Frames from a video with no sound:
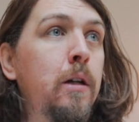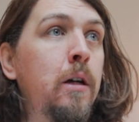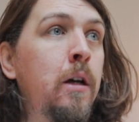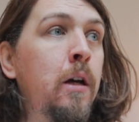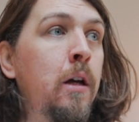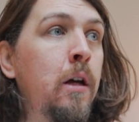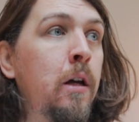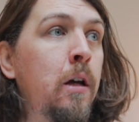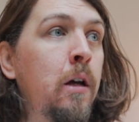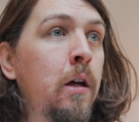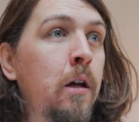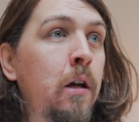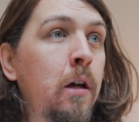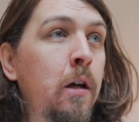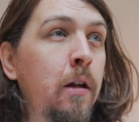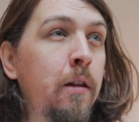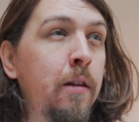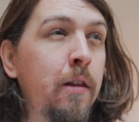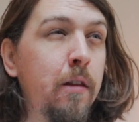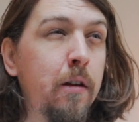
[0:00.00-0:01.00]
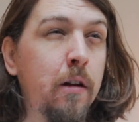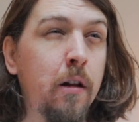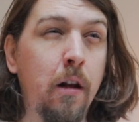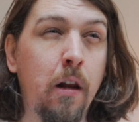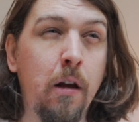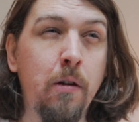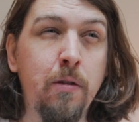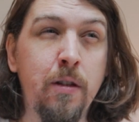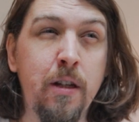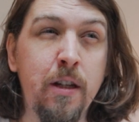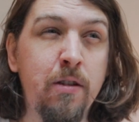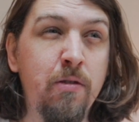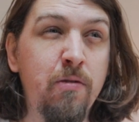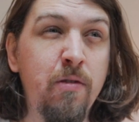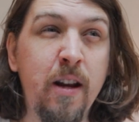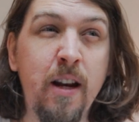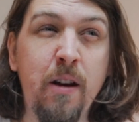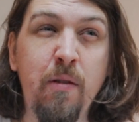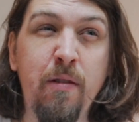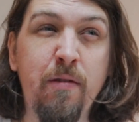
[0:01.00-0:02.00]
I think the closest
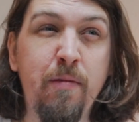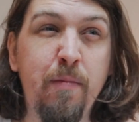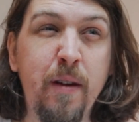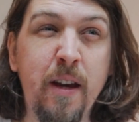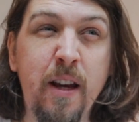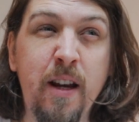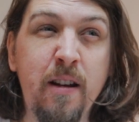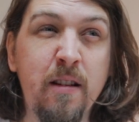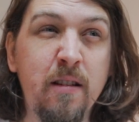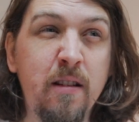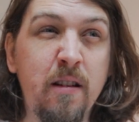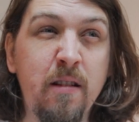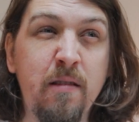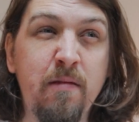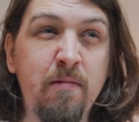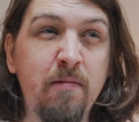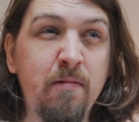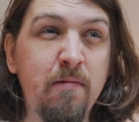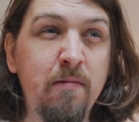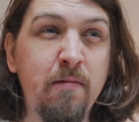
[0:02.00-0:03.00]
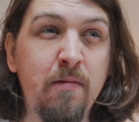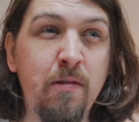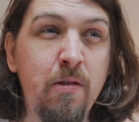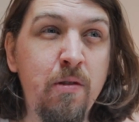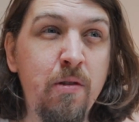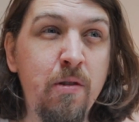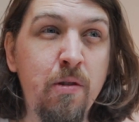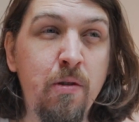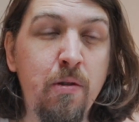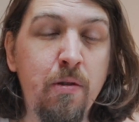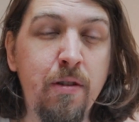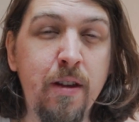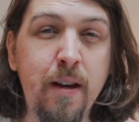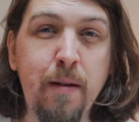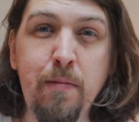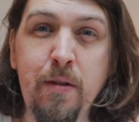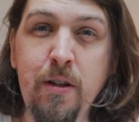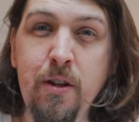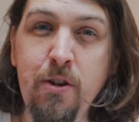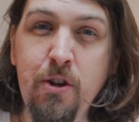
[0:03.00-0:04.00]
really we've been is like
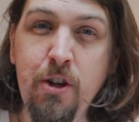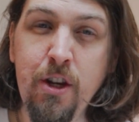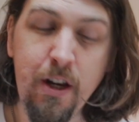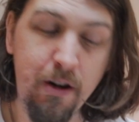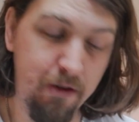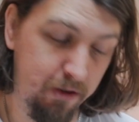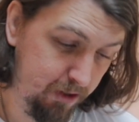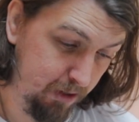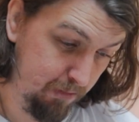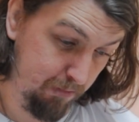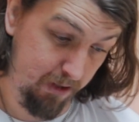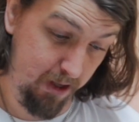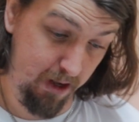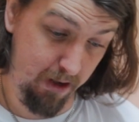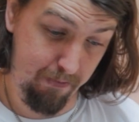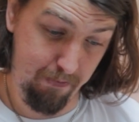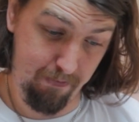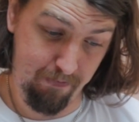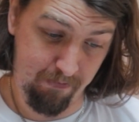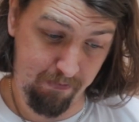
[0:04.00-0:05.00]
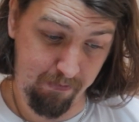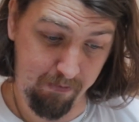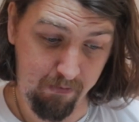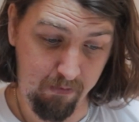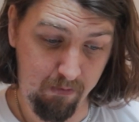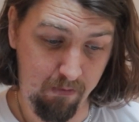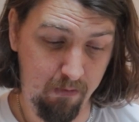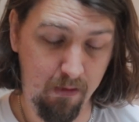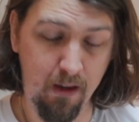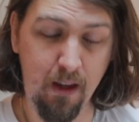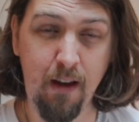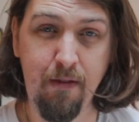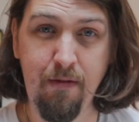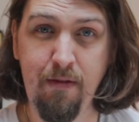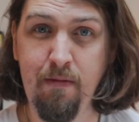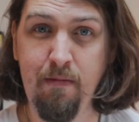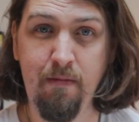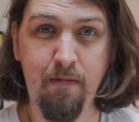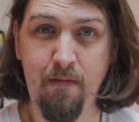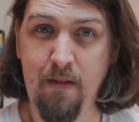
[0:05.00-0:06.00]
Northamptonshire or something, if
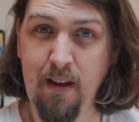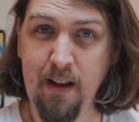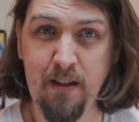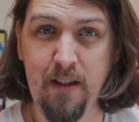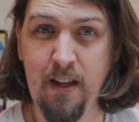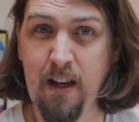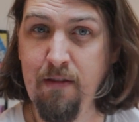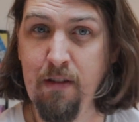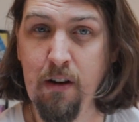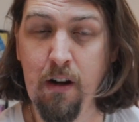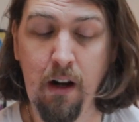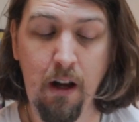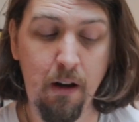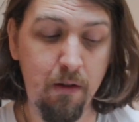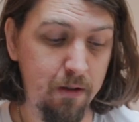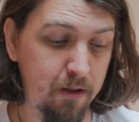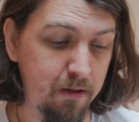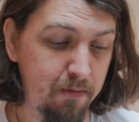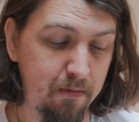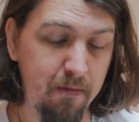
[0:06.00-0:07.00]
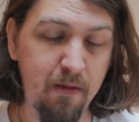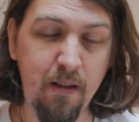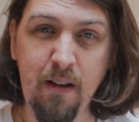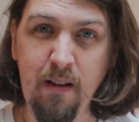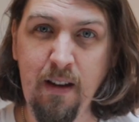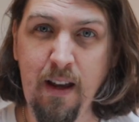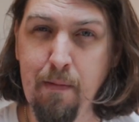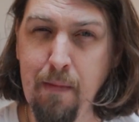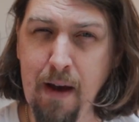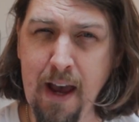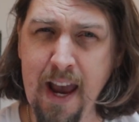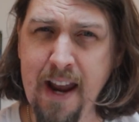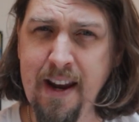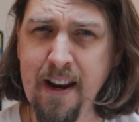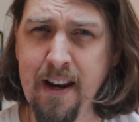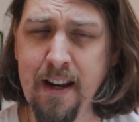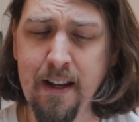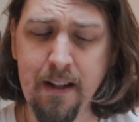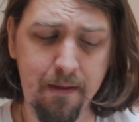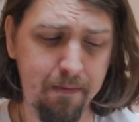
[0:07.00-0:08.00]
that's even close. In my head
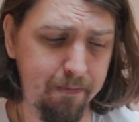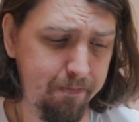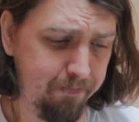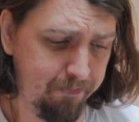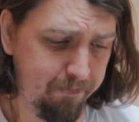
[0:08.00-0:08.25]
it is.